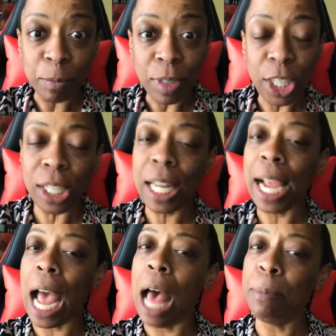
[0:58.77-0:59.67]
She's
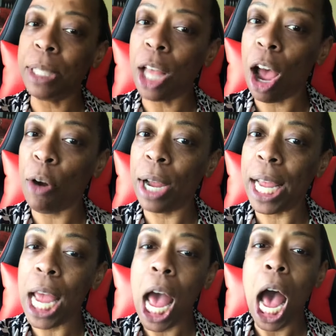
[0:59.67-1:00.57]
like, I'm
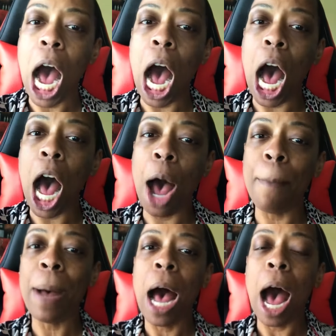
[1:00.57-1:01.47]
sorry.
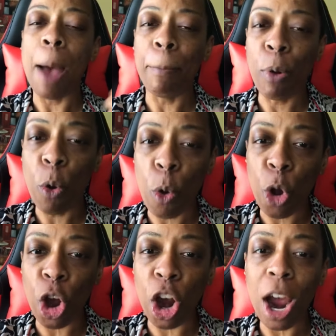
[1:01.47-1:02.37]
I'm
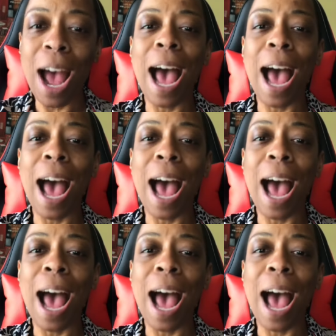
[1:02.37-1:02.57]
poor.